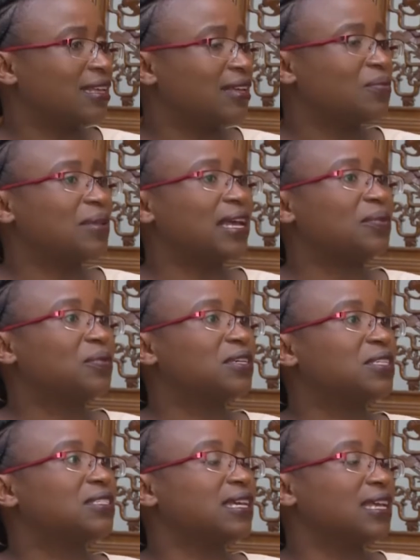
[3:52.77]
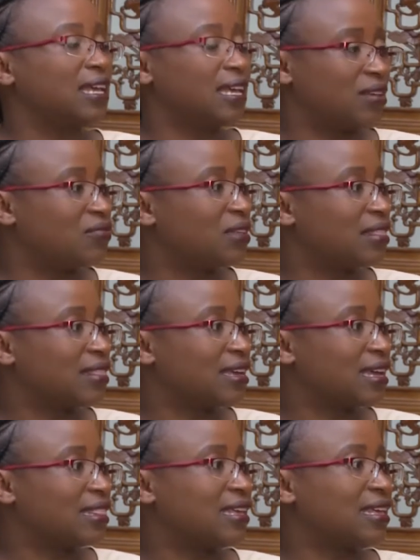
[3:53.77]
We had washed
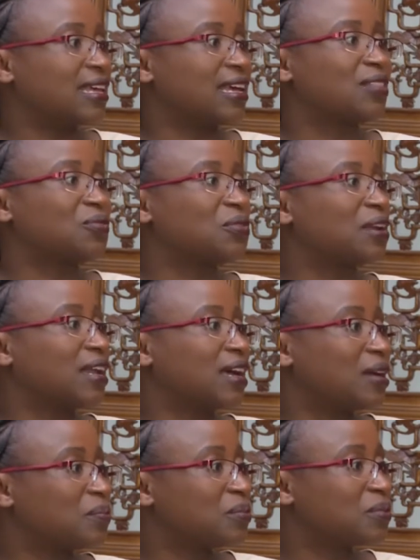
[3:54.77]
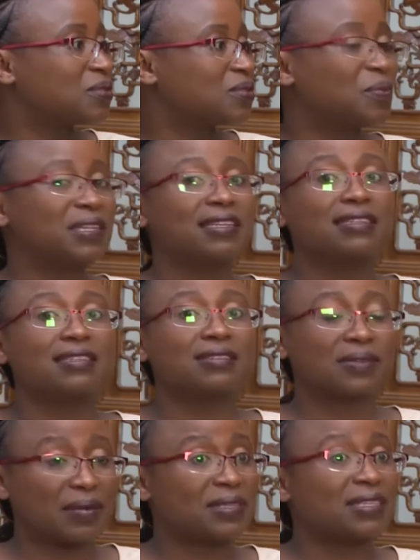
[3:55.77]
everything. I think he had thrown up. So I
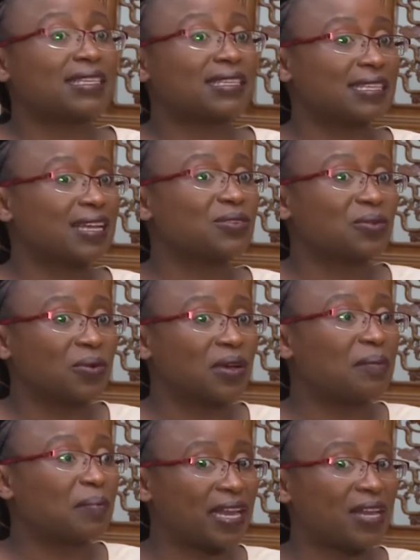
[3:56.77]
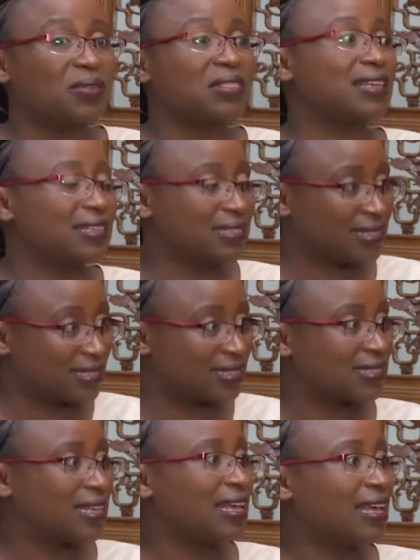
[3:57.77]
just had to go and buy new things.